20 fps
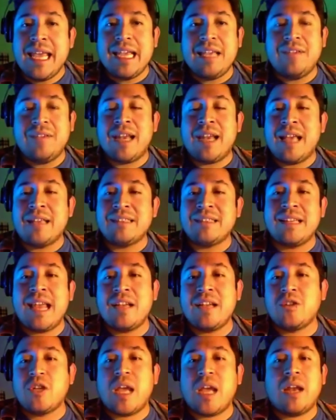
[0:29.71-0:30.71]
Even as an
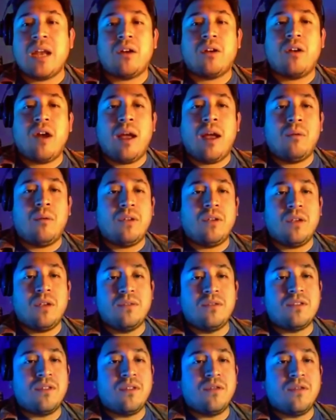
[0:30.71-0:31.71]
educator, I will
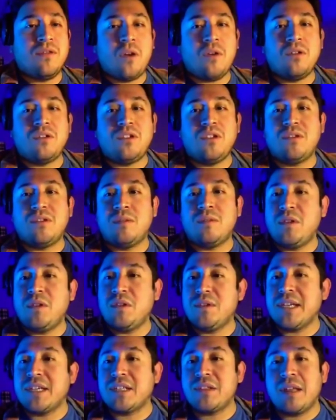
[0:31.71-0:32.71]
use the photos, use the
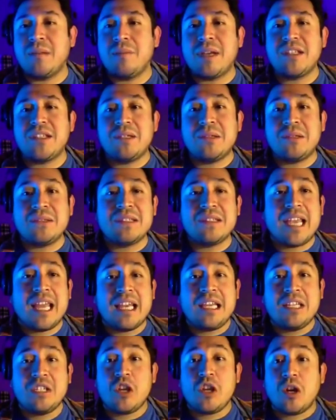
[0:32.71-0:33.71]
music so that my students
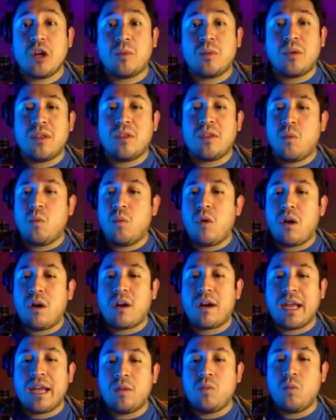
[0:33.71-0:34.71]
can interpret the
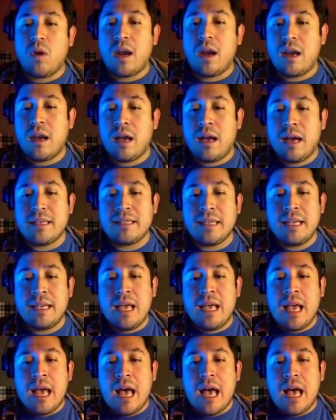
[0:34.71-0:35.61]
work and whatnot.